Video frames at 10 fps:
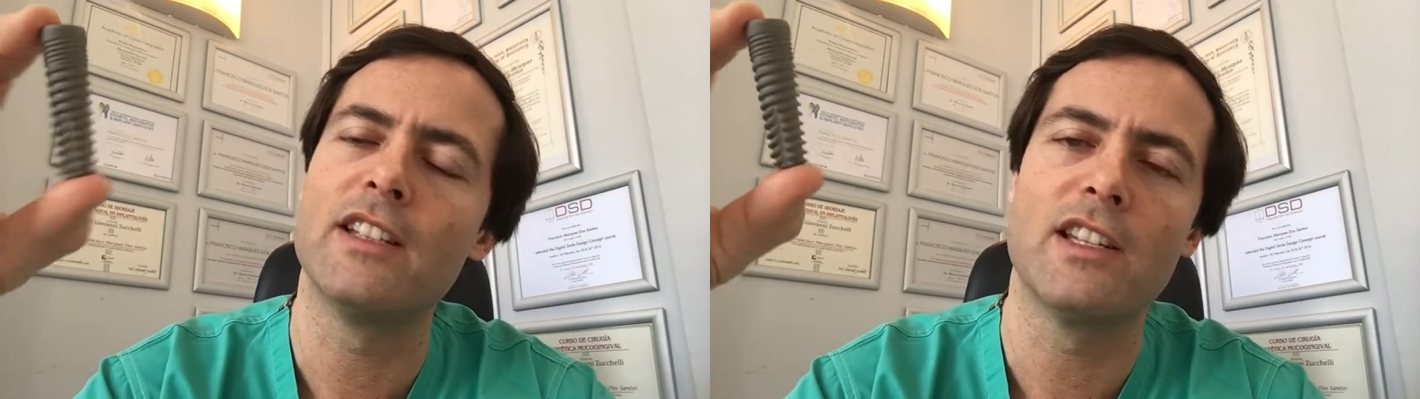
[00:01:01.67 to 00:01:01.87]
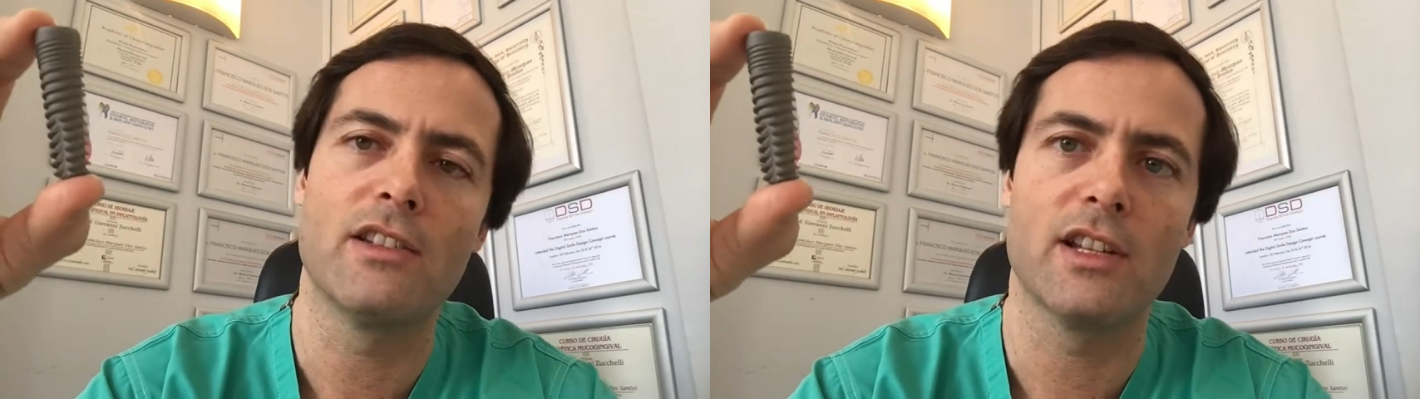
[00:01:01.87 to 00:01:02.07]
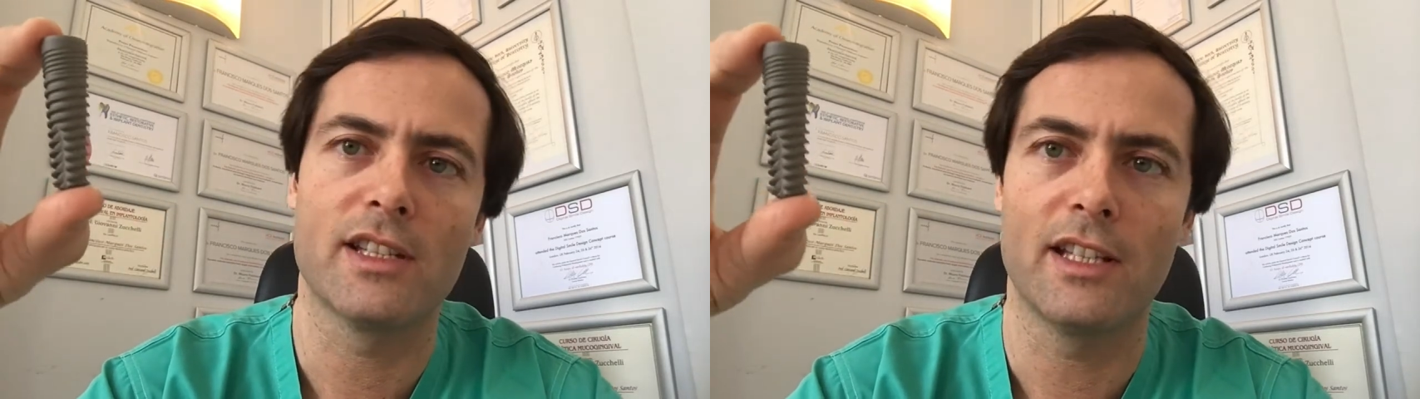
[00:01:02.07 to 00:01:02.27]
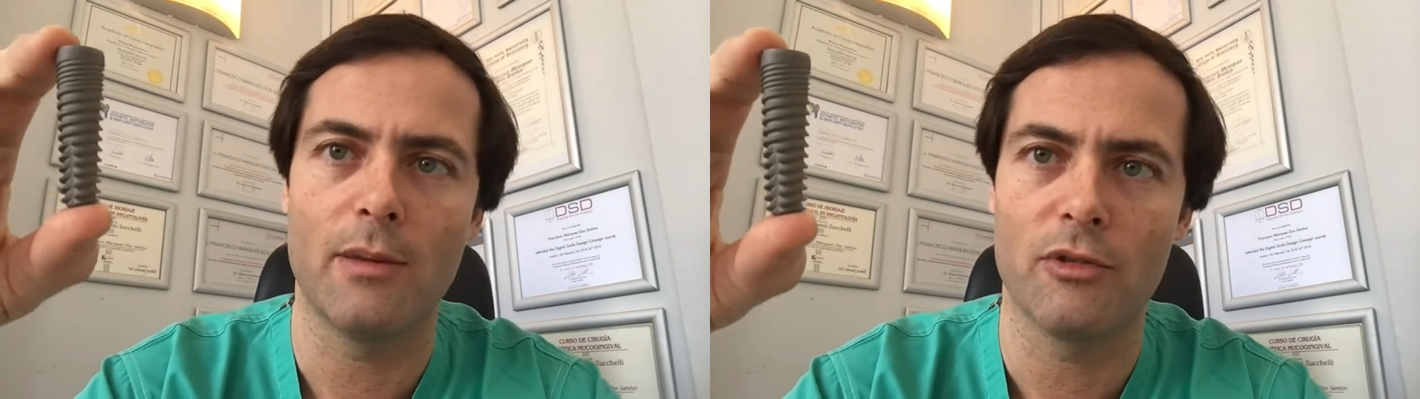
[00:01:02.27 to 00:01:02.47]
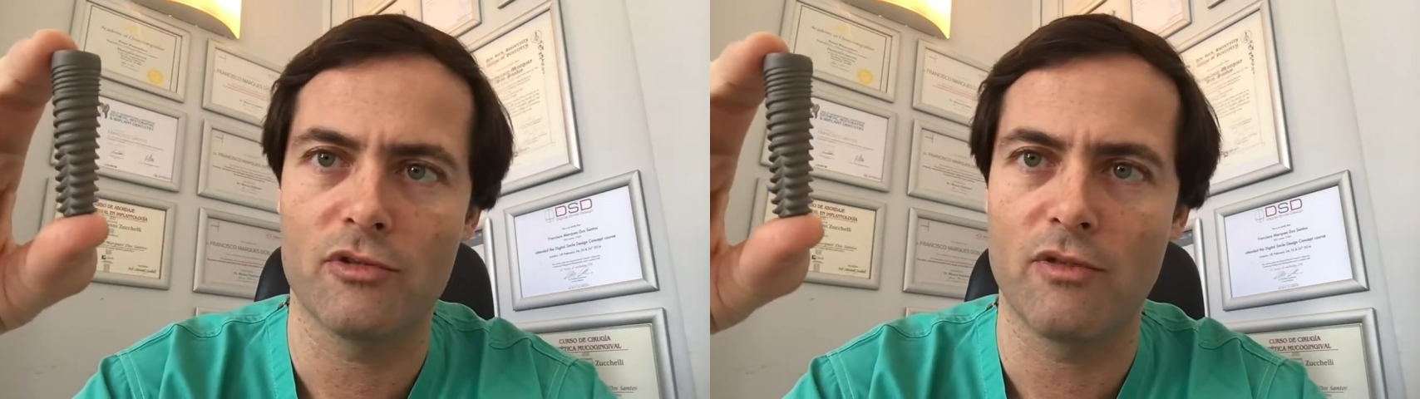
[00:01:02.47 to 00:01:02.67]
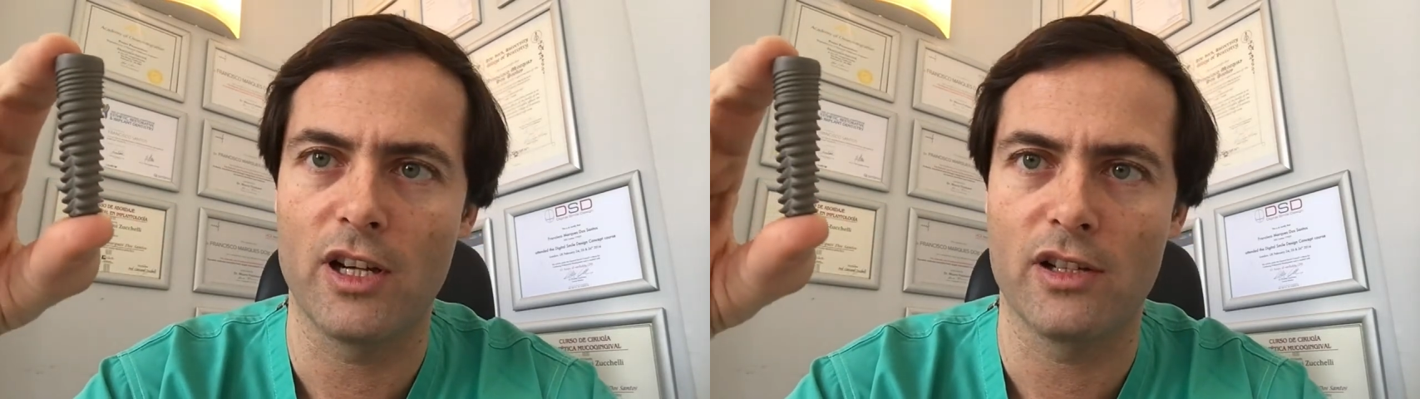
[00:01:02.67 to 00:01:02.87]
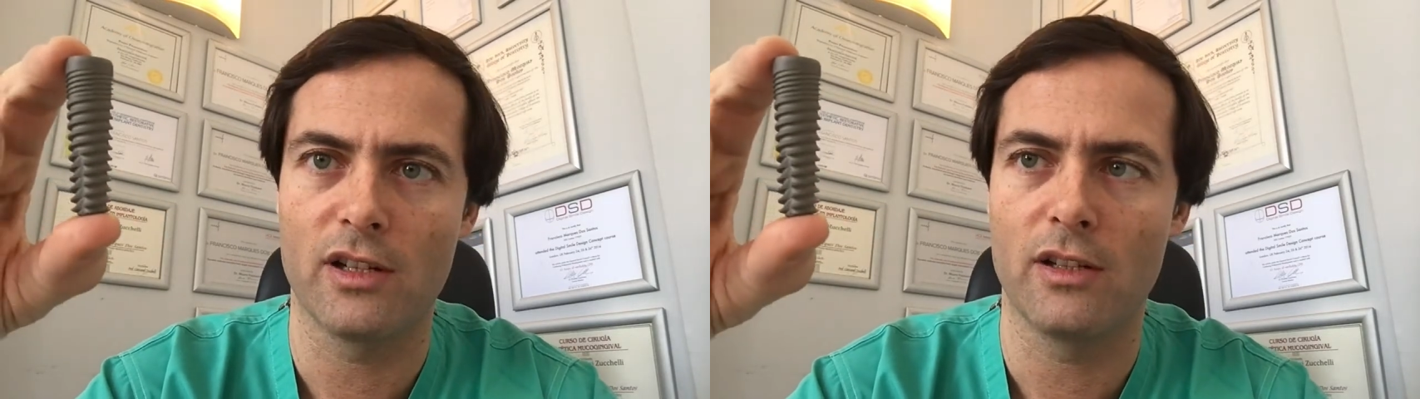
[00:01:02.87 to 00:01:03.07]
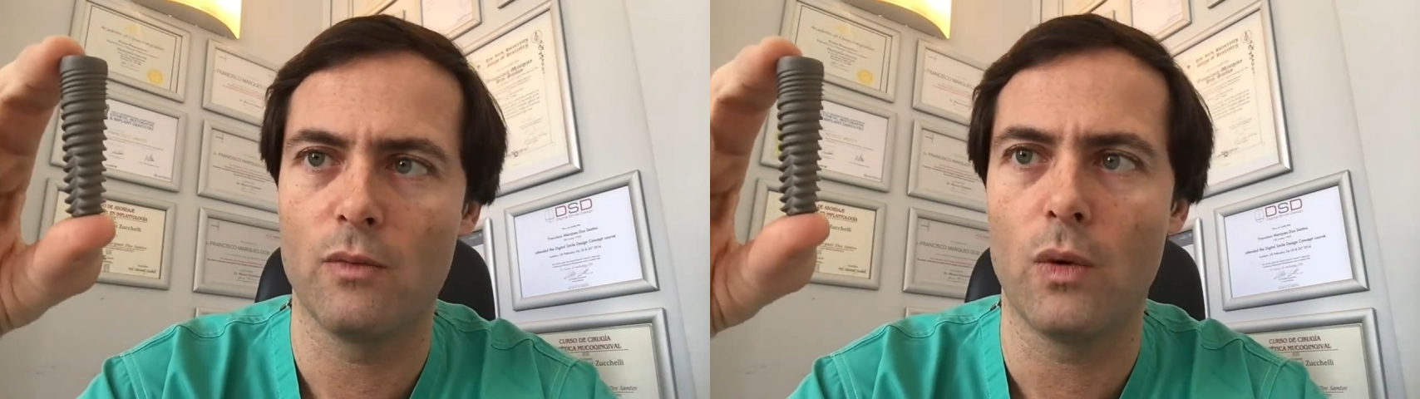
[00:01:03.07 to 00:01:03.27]
this is just a
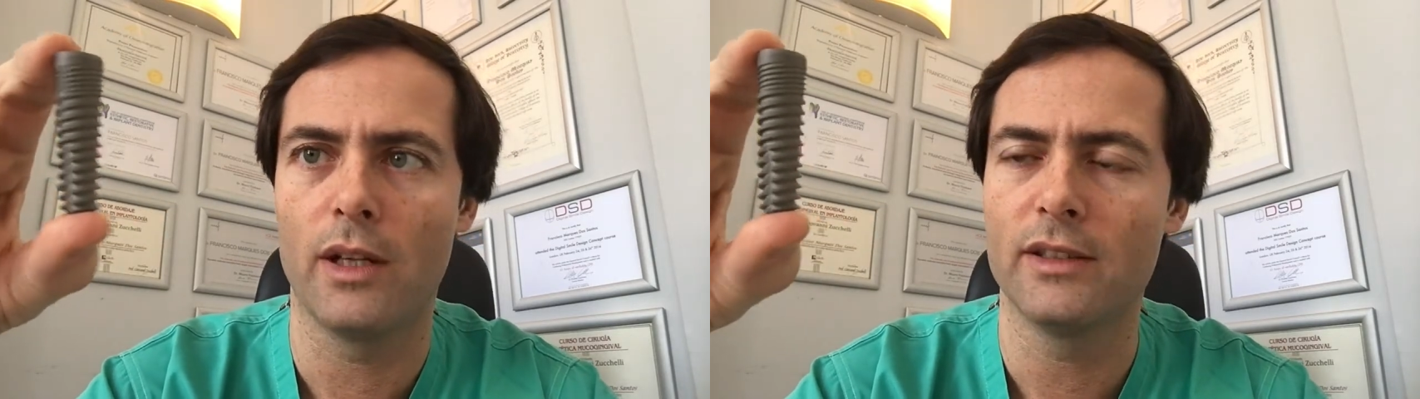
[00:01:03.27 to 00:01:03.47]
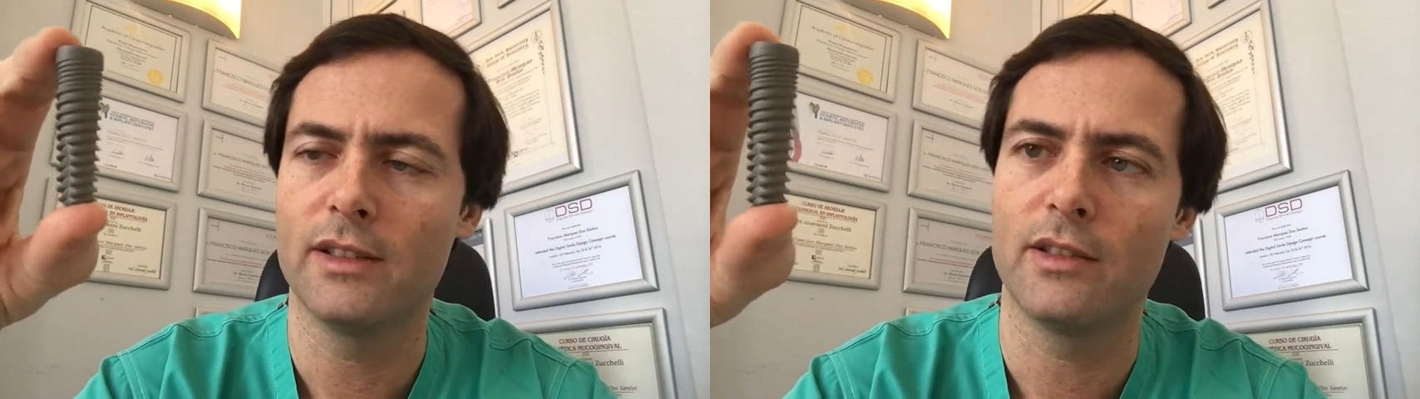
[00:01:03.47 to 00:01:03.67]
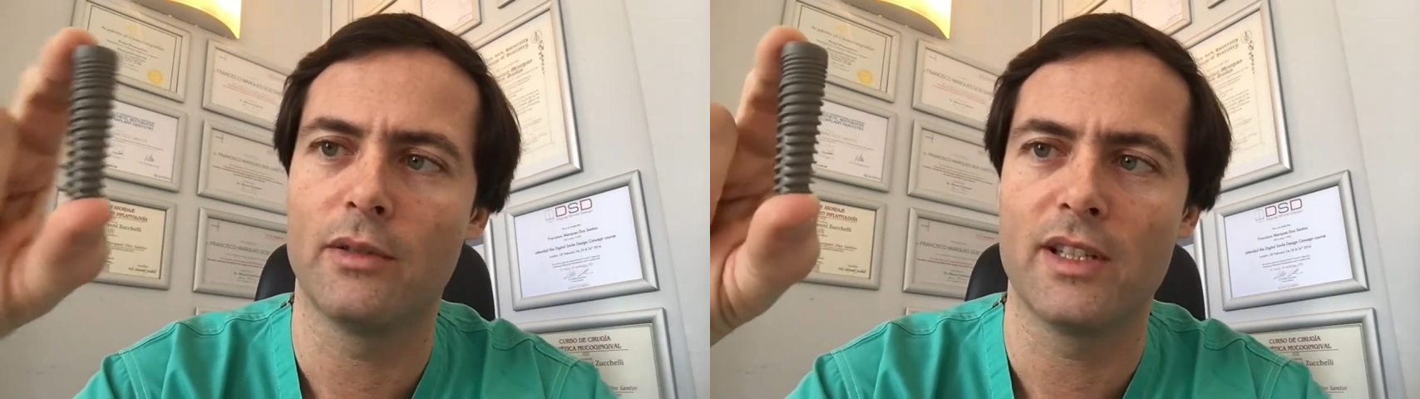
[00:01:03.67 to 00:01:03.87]
demonstration one, so